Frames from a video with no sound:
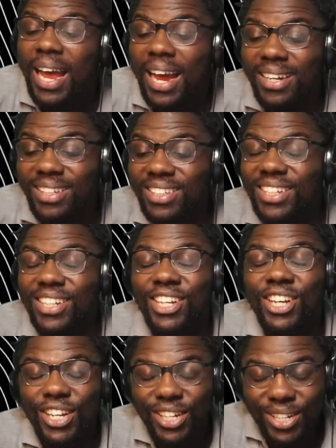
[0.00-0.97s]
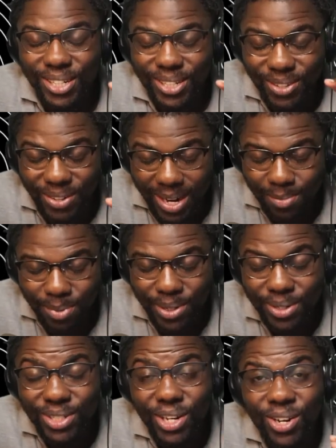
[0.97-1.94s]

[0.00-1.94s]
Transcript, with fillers: And the grandparents